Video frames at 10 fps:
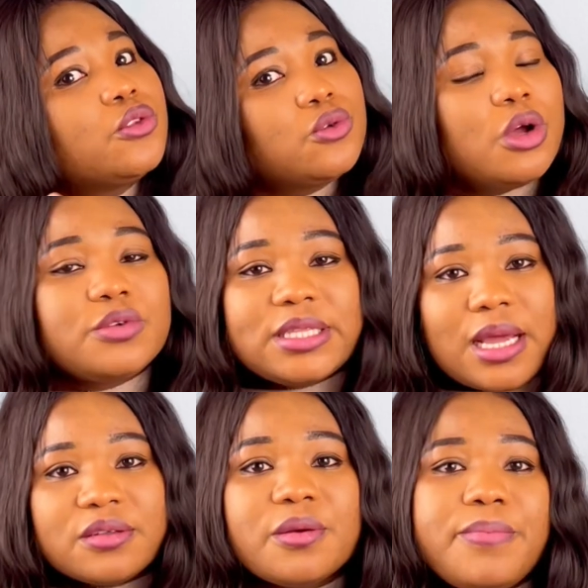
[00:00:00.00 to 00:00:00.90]

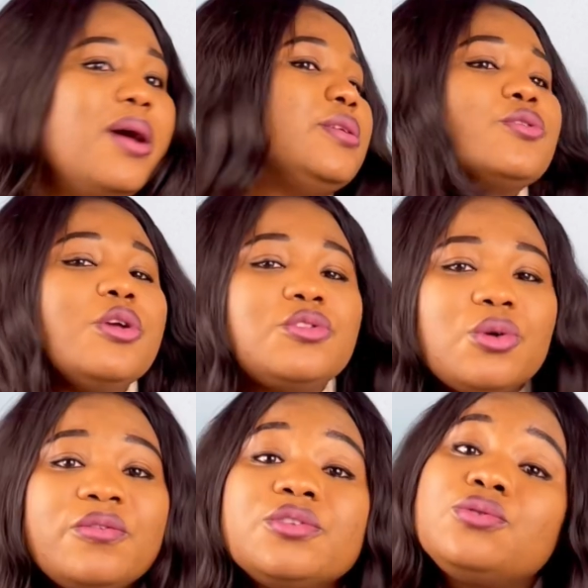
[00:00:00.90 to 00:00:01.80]
£200,000, is going to
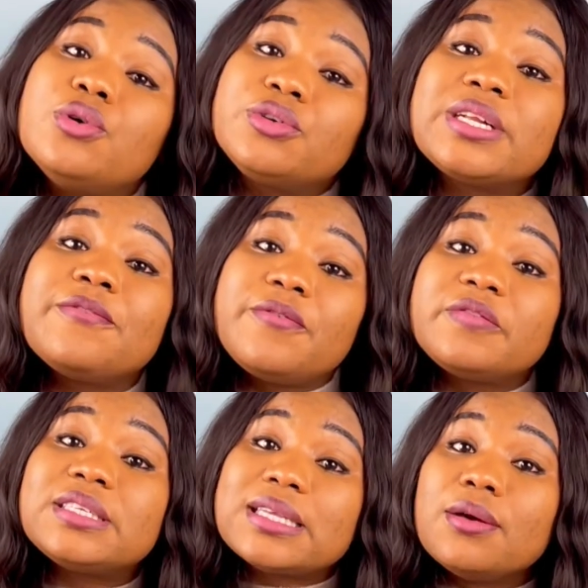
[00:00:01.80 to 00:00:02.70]
go for
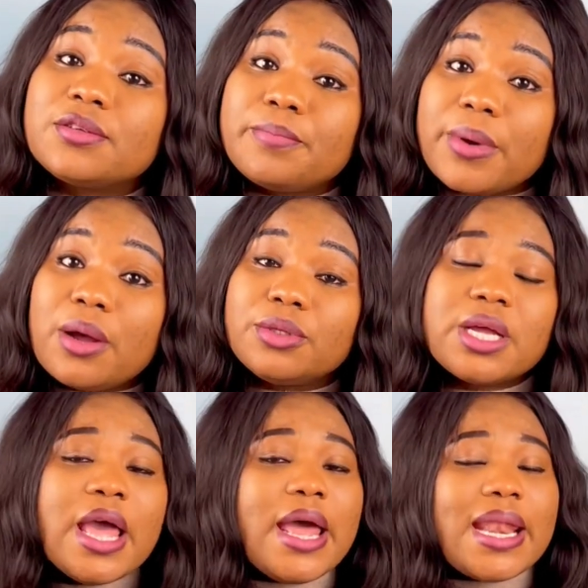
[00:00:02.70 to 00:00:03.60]
£250,000.
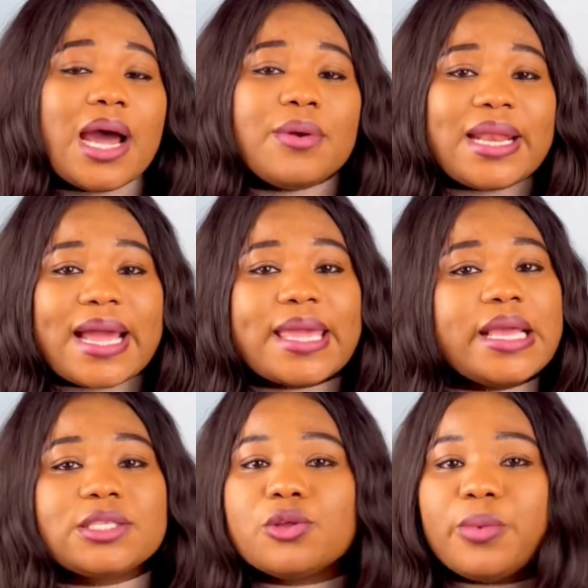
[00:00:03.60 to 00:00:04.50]
Now, in that
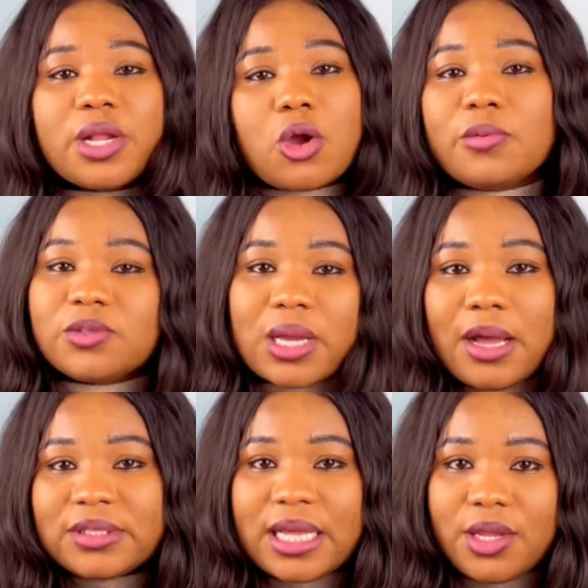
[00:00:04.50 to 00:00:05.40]
case, nobody comes to
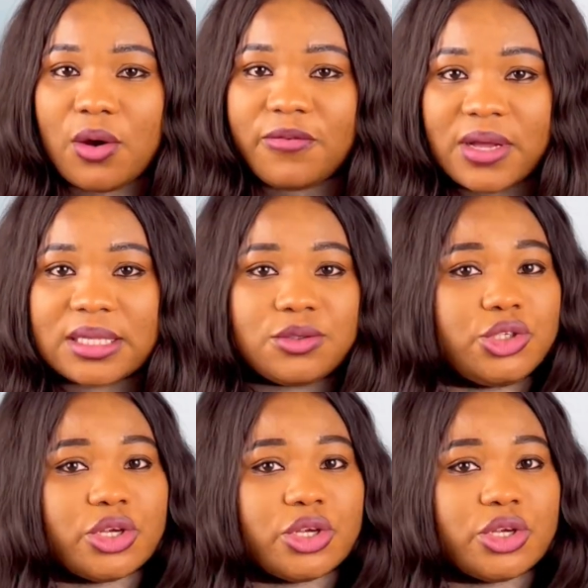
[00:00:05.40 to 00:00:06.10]
counter the offers. You